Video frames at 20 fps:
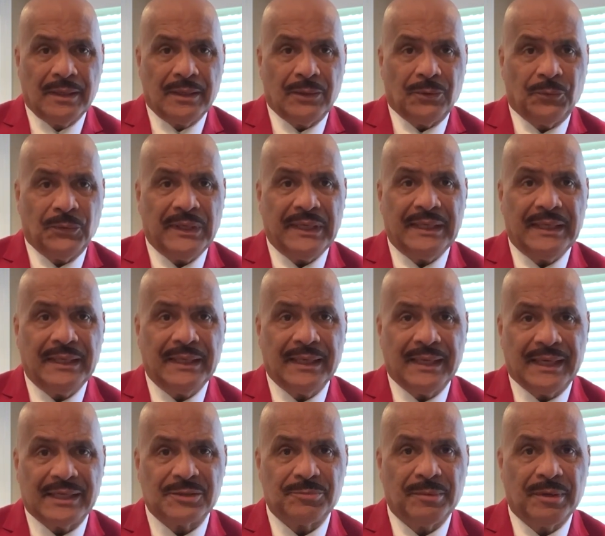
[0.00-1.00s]
We,
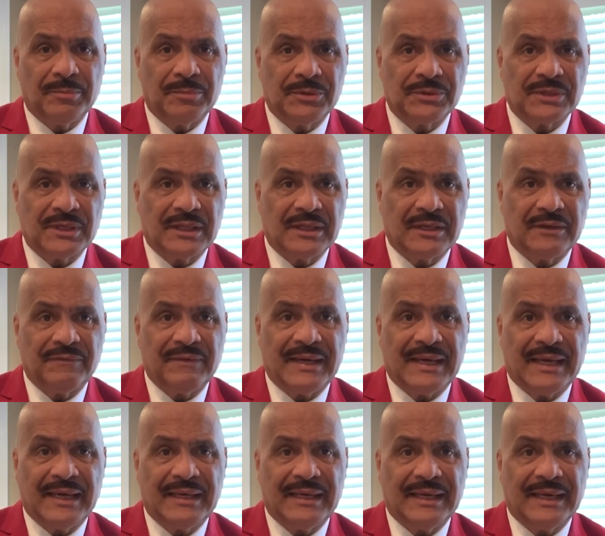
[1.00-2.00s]
as members of the
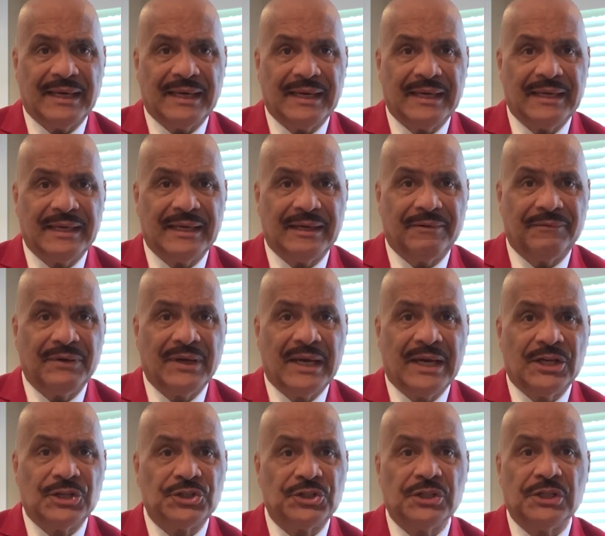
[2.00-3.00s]
Divine Nine, have
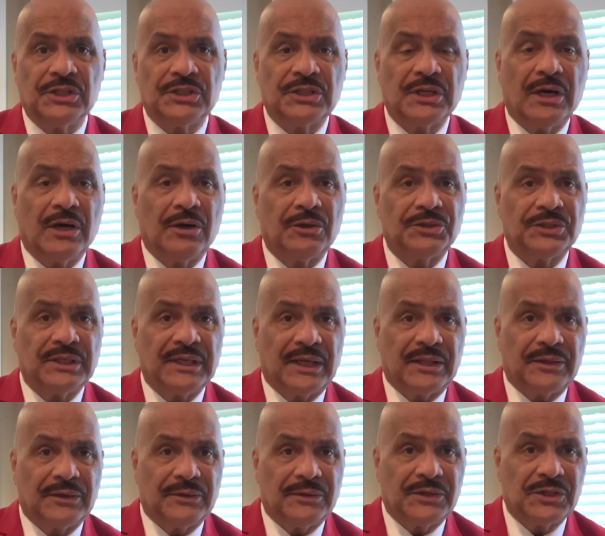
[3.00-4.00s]
stood tall
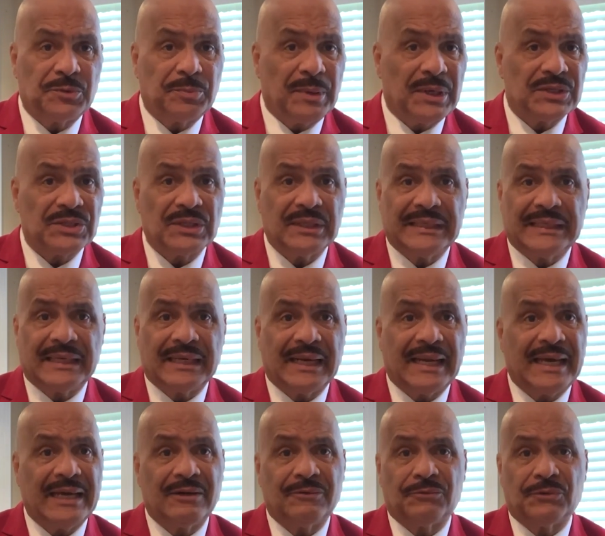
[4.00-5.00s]
together, especially in
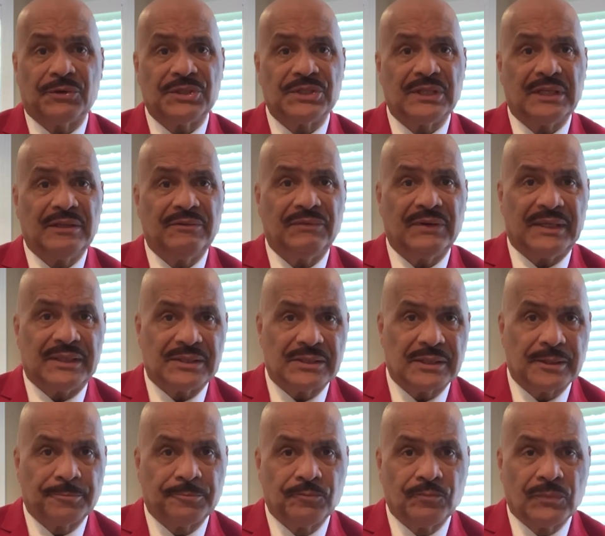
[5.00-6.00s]
light of recent
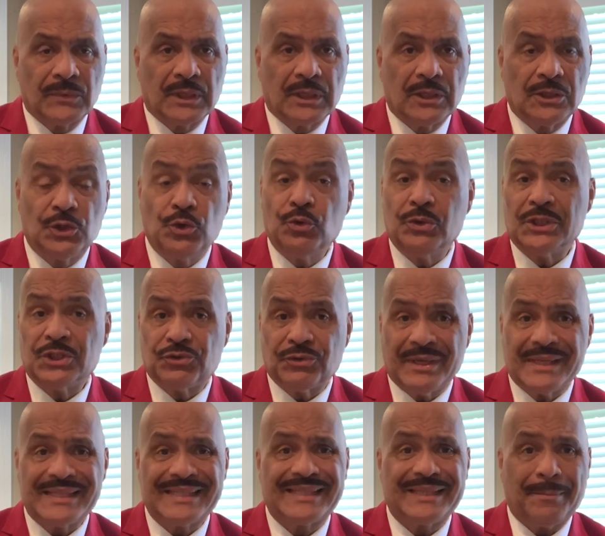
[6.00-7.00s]
events, to
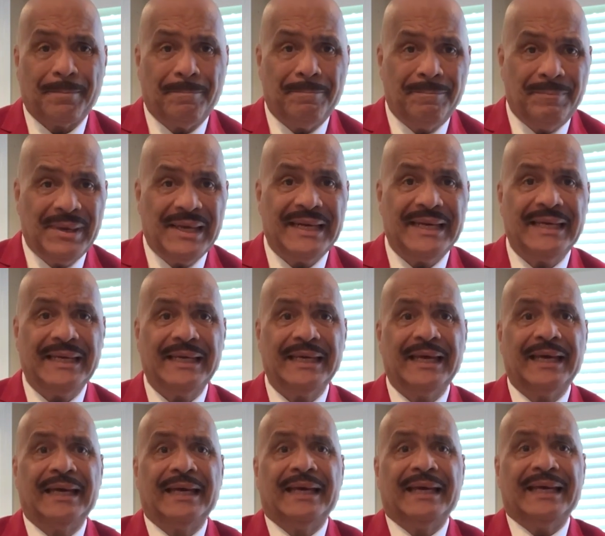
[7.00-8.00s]
address the
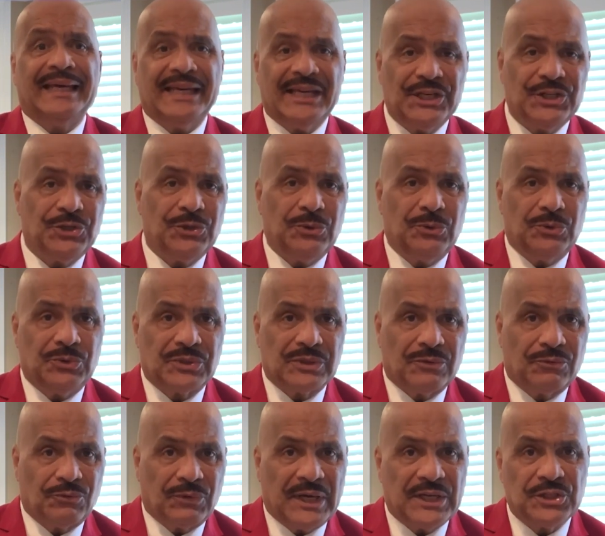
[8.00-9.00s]
many issues
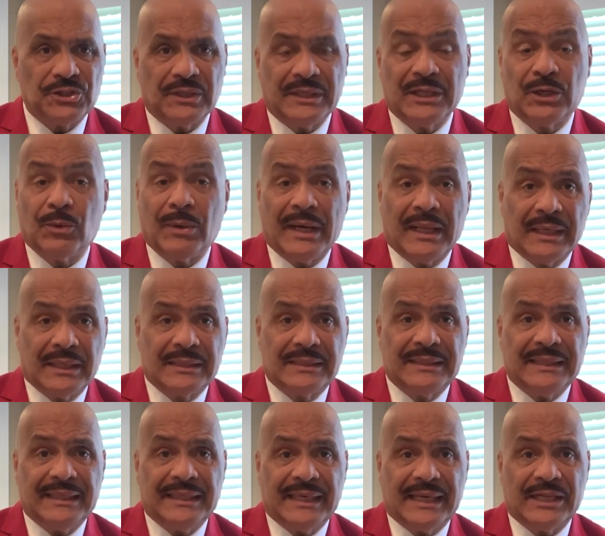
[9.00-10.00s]
of racial
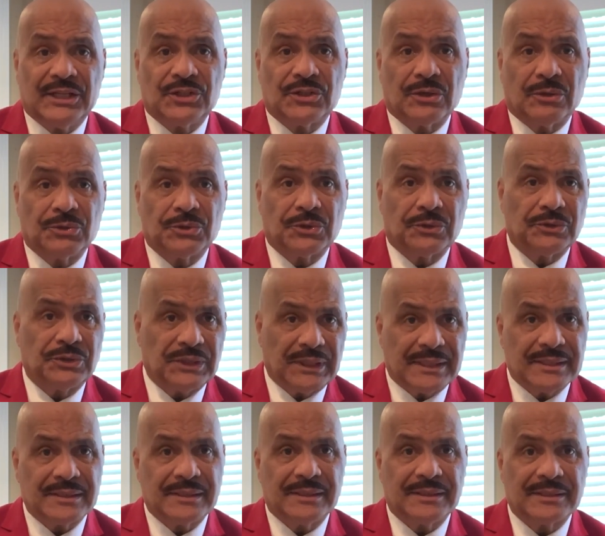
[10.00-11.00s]
equality and social
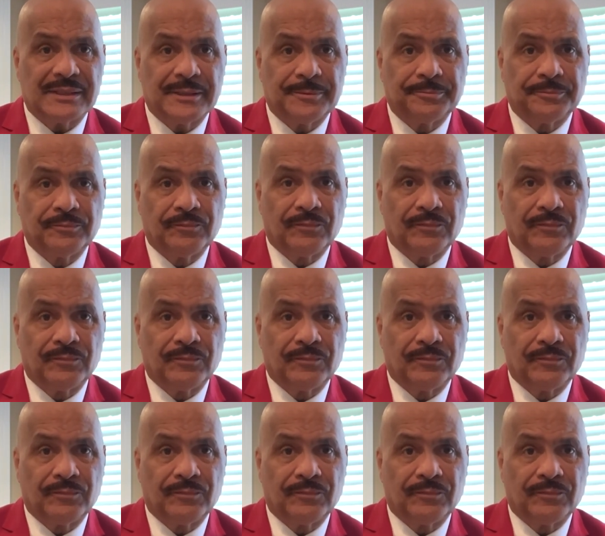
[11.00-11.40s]
justice.